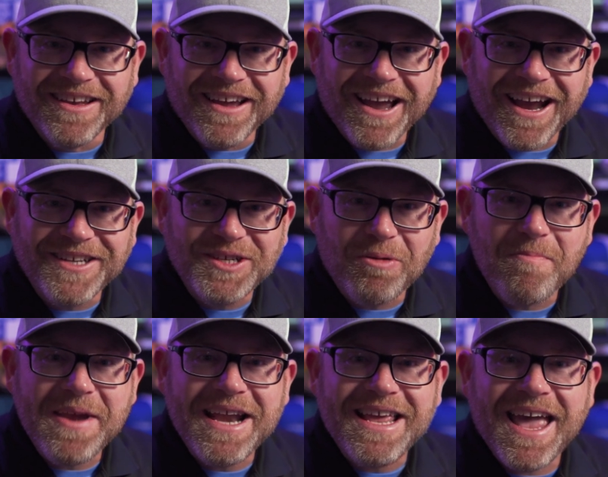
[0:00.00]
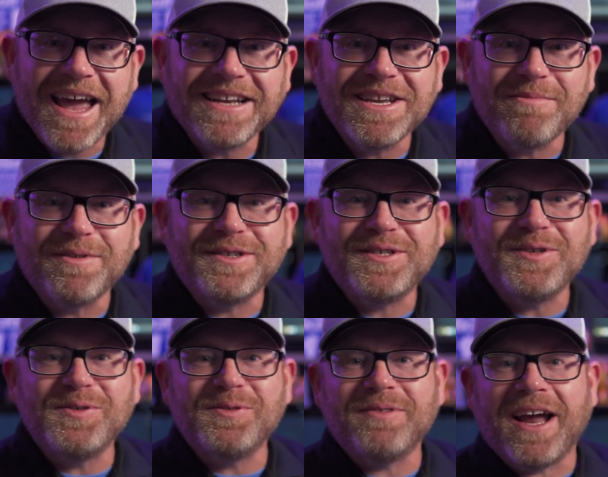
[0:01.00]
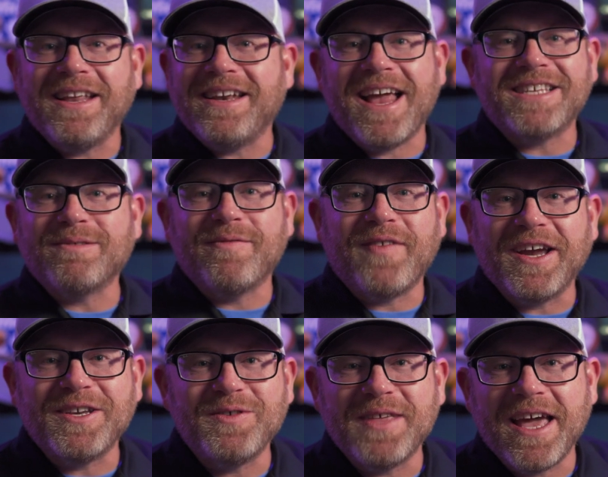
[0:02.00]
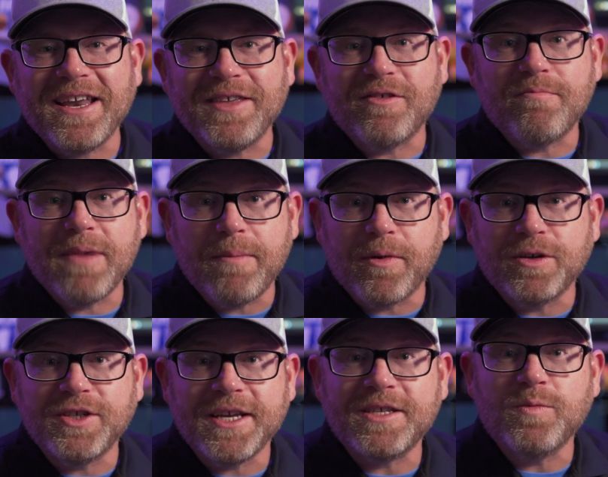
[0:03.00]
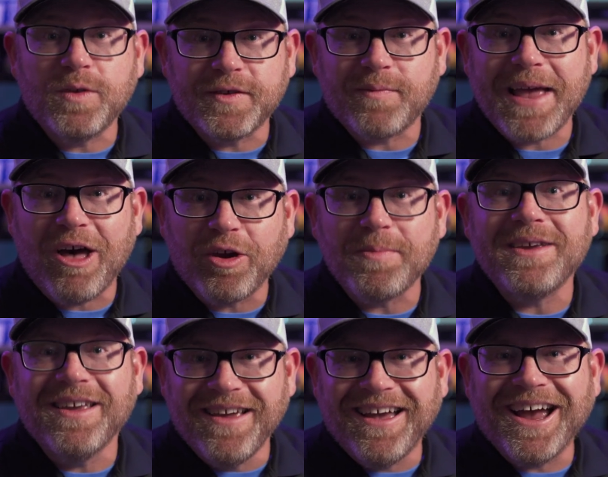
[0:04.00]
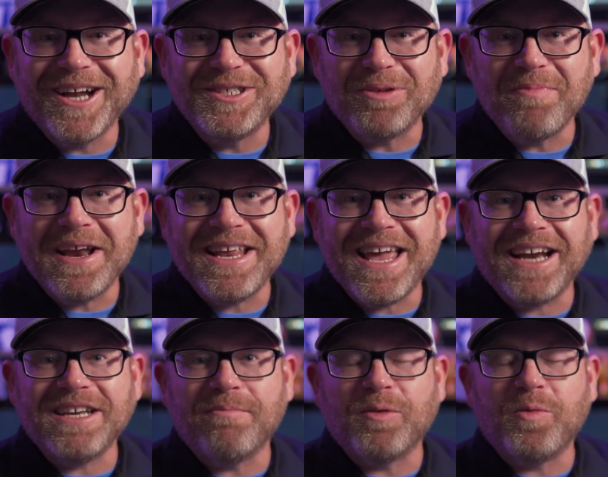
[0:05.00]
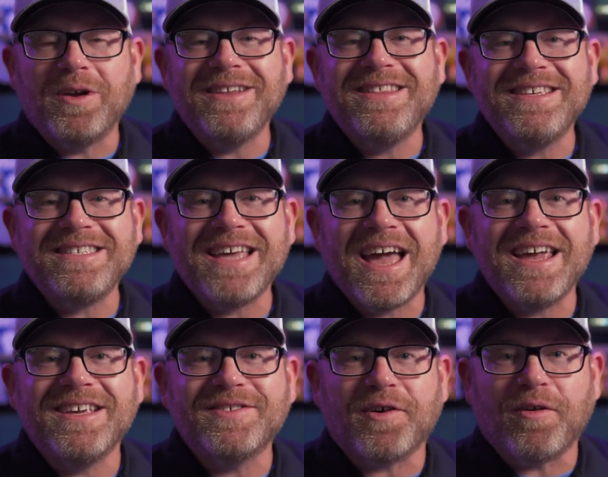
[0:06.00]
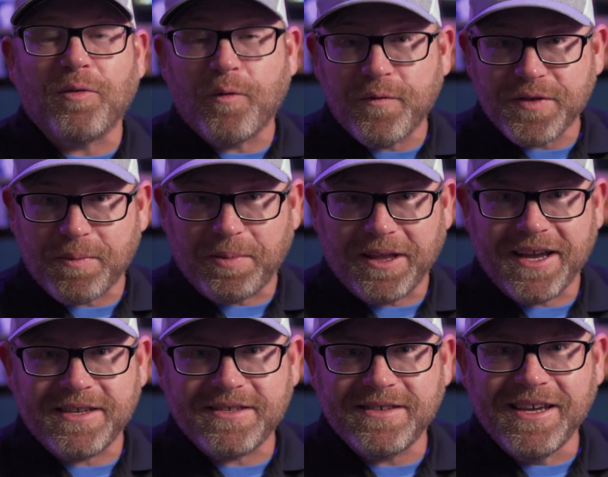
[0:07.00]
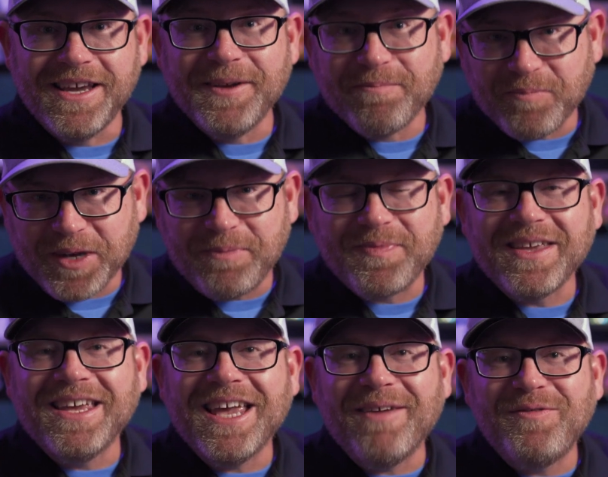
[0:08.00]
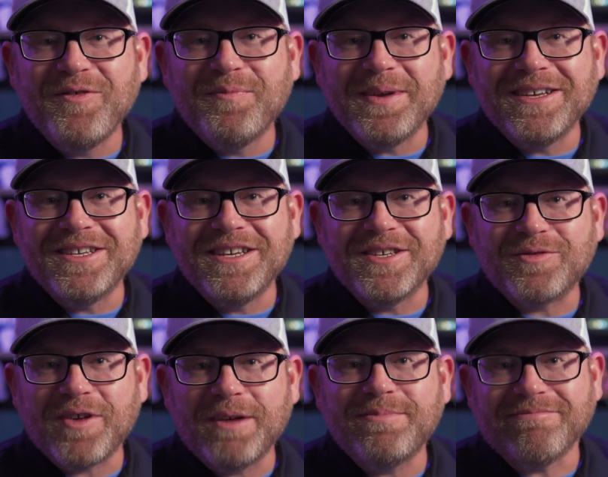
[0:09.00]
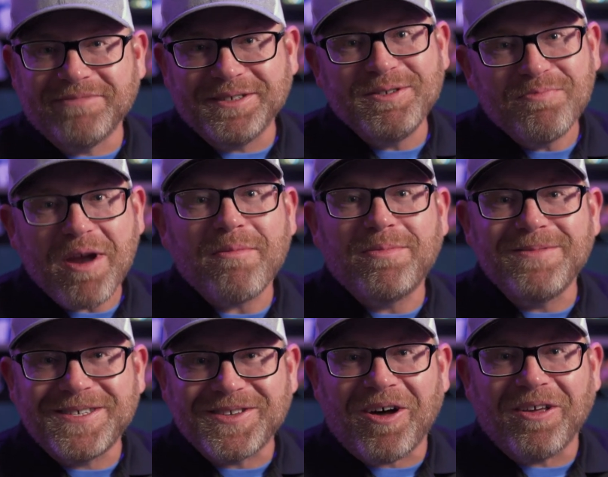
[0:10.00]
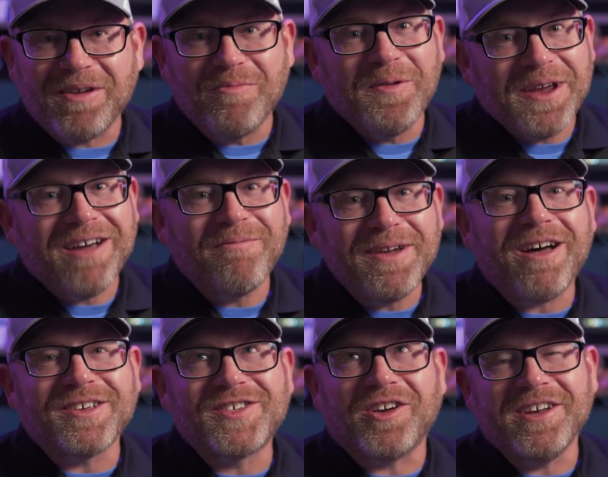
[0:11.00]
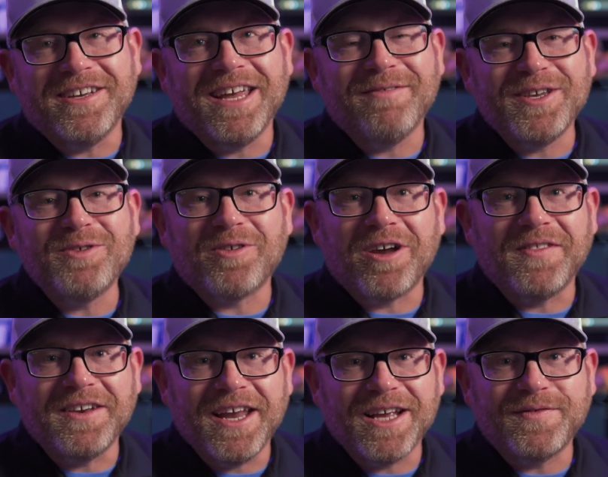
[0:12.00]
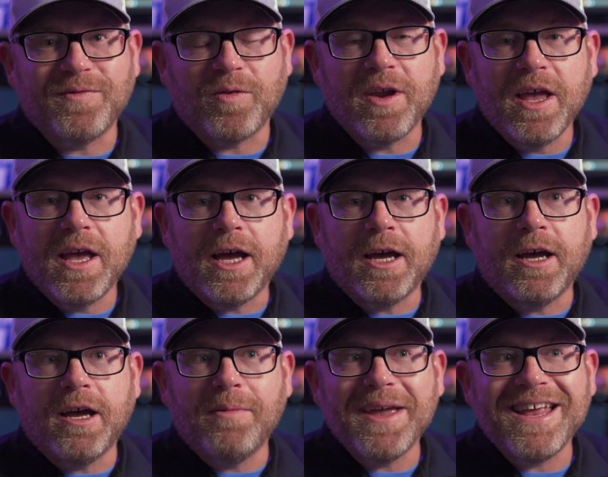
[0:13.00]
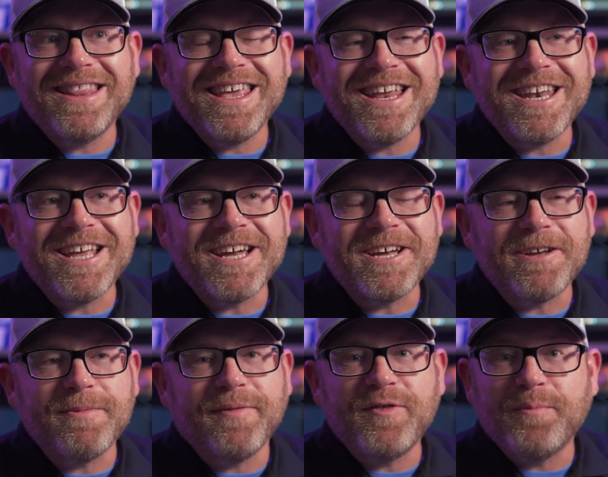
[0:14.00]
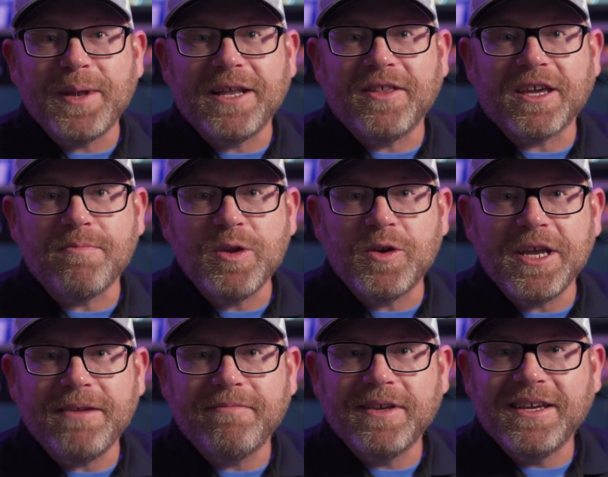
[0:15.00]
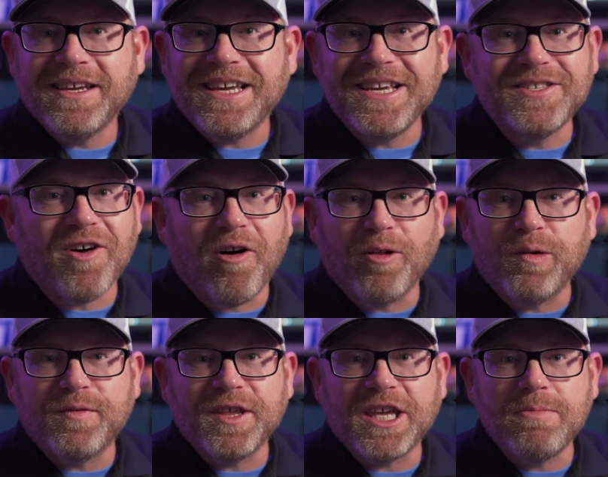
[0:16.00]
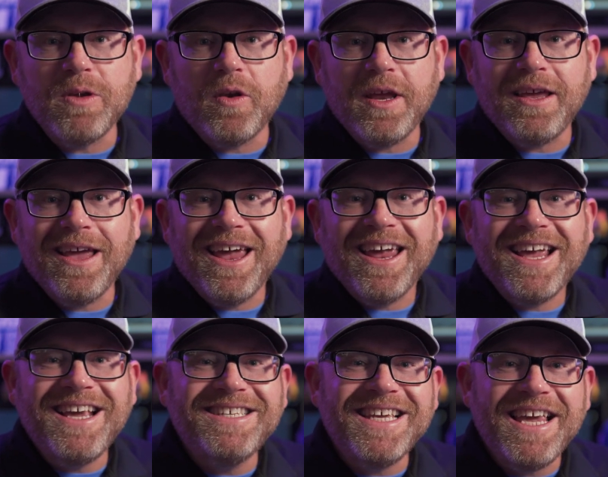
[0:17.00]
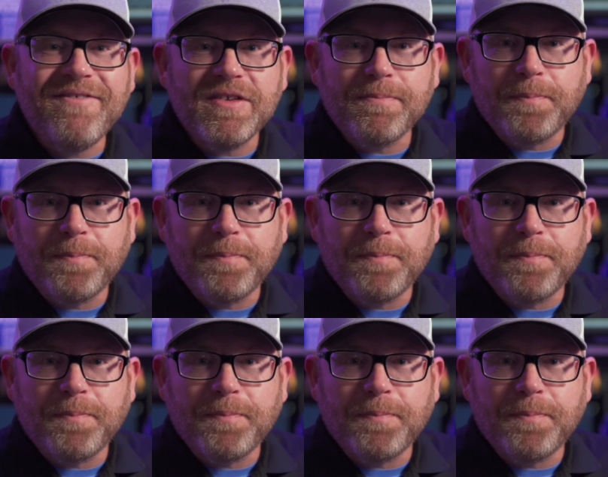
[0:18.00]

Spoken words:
IGEL Maniac number 2. I didn't ask him if I could do that either. Remember, Jason Willis from Alchemy, IGEL Maniac number 1. This guy is all over the place. Well, if you've been to Disrupt, well, you probably saw him. We all saw you, David. You were on the dance floor. And then if you've been in the community, he's all over the community. He's even